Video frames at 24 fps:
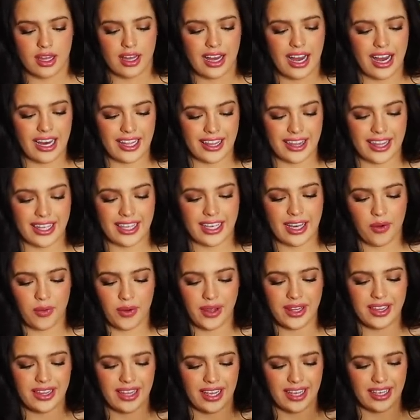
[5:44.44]
I think I
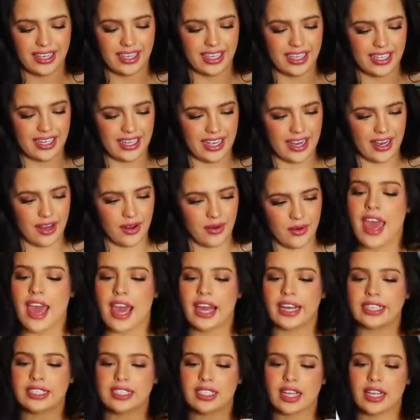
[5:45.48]
will like it now.
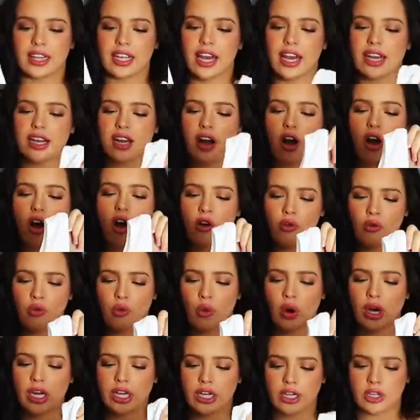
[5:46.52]
It's like an
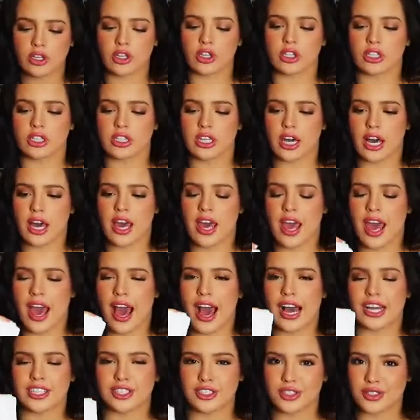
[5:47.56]
off-white colour.
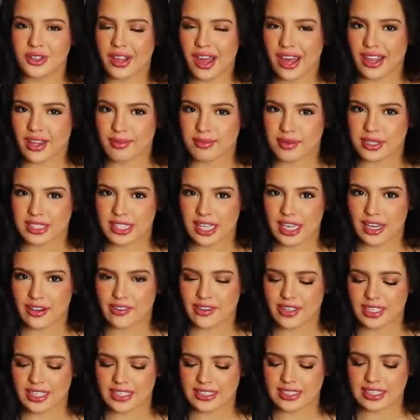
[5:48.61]
I do like the
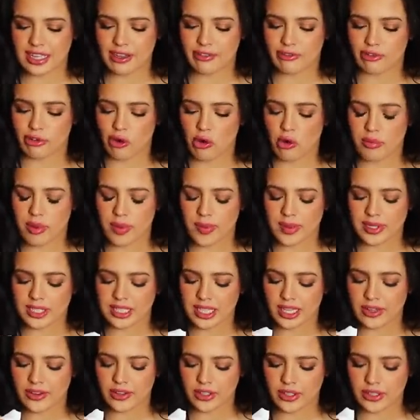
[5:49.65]
material. It's that foamy
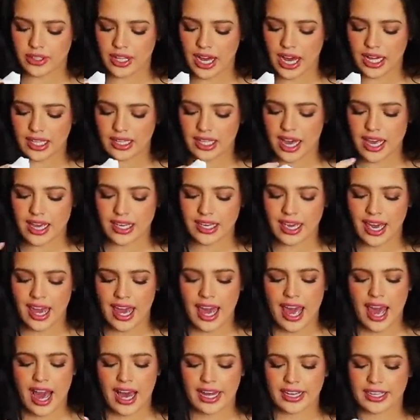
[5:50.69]
material that I like.
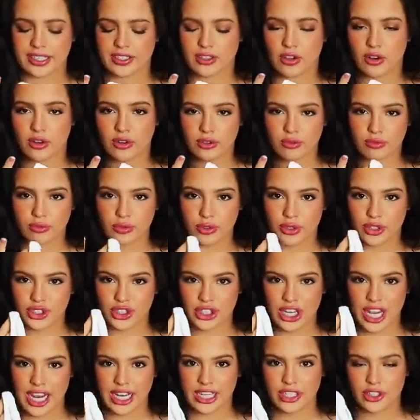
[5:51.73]
And it's all
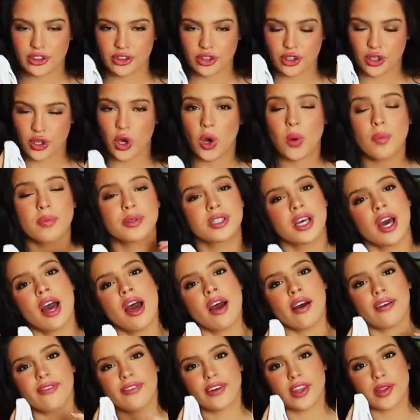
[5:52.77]
ruched on the cups
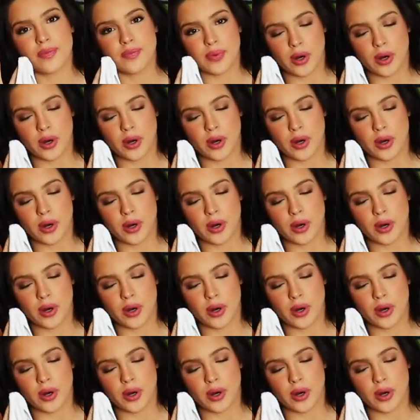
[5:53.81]
for the